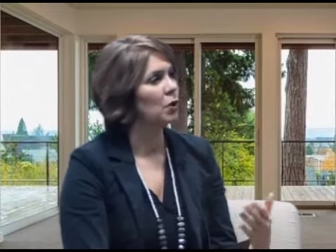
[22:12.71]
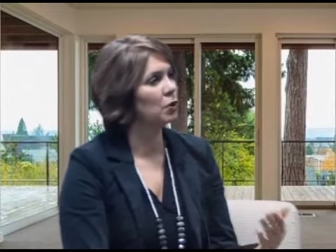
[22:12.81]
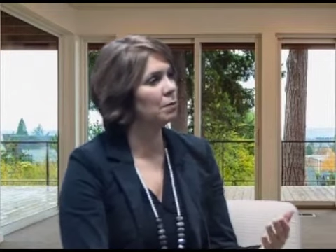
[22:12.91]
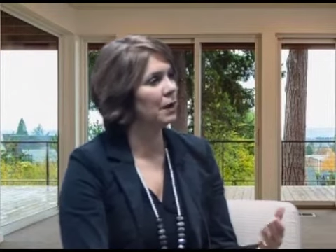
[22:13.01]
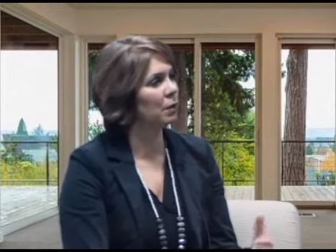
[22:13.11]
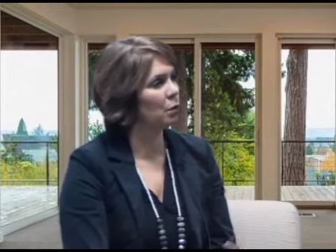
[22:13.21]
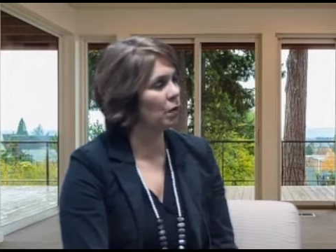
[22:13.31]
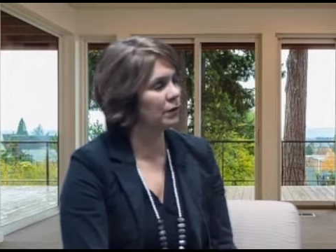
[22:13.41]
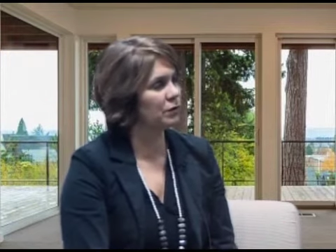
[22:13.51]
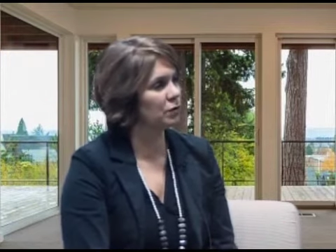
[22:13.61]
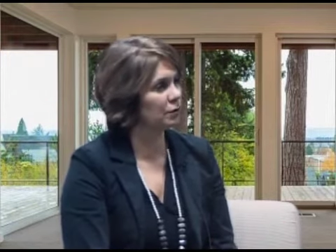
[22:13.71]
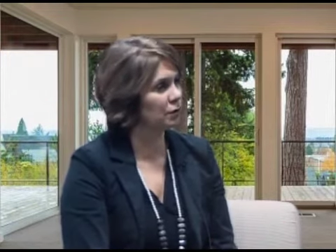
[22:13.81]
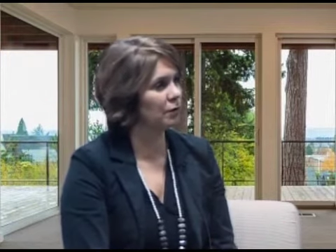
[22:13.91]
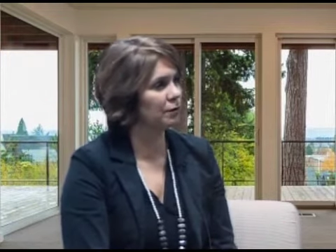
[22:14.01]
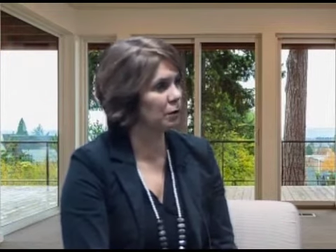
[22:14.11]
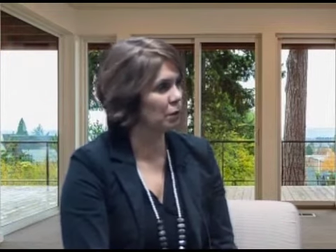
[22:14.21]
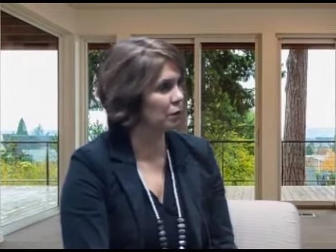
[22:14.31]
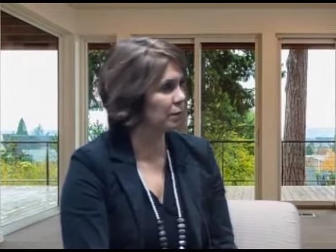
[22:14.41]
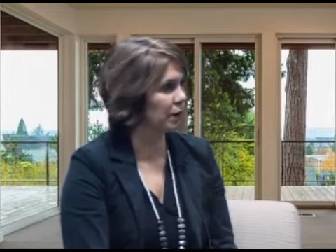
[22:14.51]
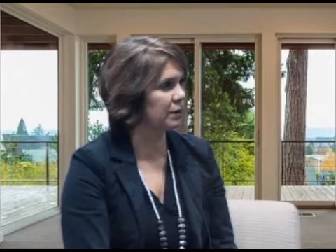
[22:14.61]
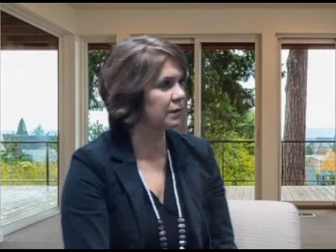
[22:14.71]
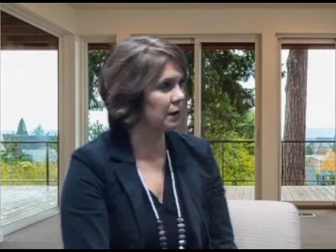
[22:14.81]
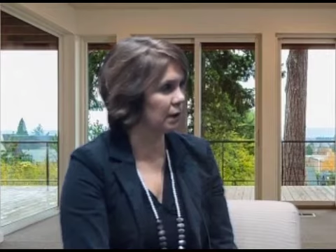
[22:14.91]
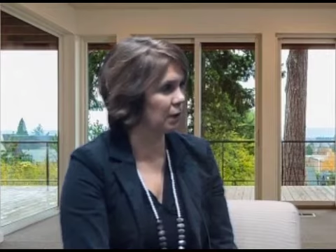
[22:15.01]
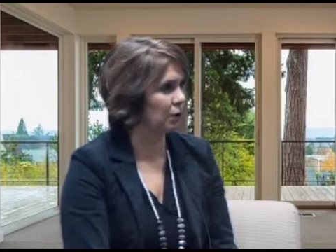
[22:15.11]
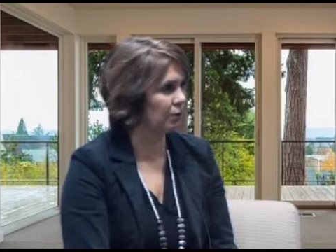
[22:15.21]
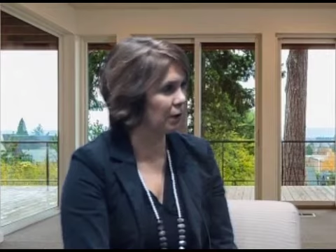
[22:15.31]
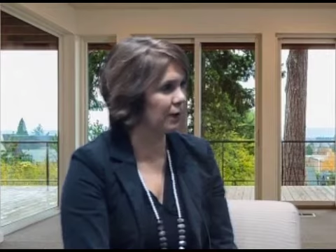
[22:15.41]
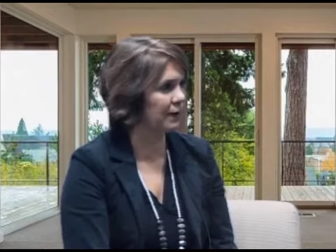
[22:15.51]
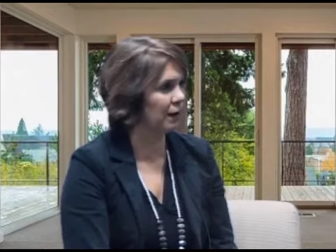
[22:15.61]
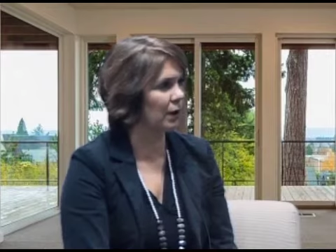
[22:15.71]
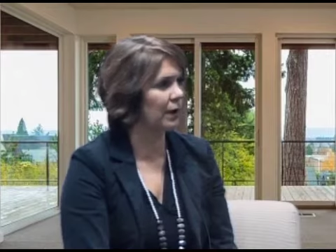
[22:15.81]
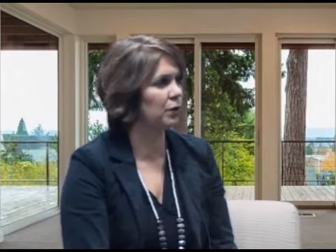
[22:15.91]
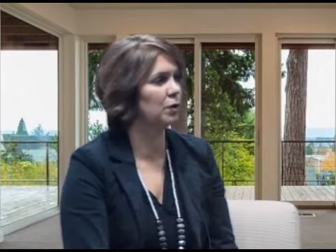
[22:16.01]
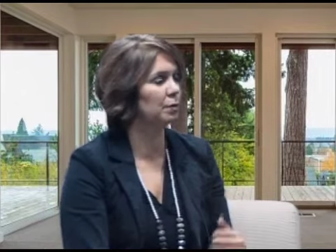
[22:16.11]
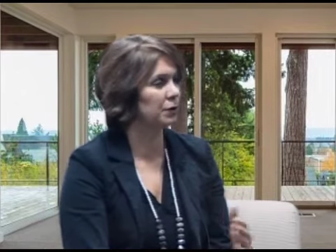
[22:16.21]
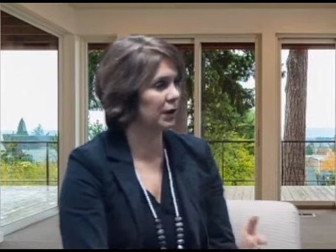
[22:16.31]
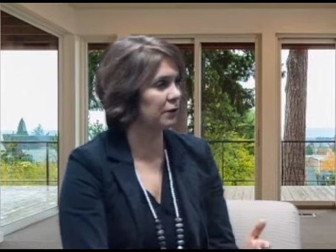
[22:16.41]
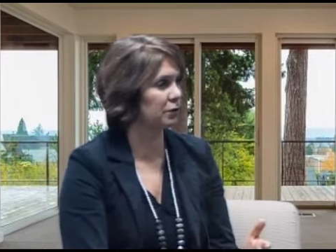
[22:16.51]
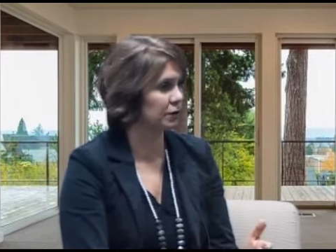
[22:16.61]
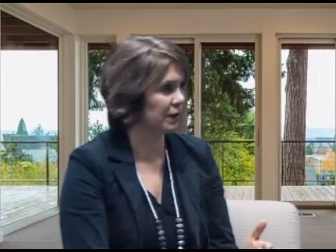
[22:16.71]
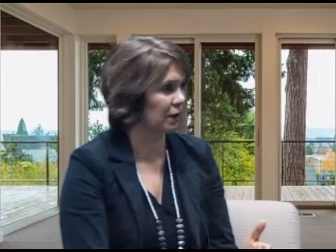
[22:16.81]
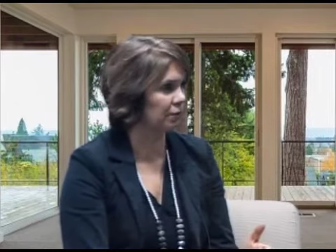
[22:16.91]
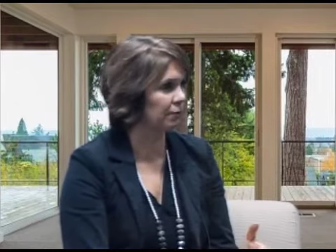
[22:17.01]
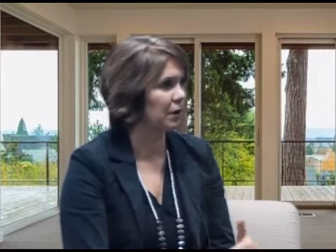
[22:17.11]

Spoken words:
you may want to, for a few $100 a year, find out how you can protect yourself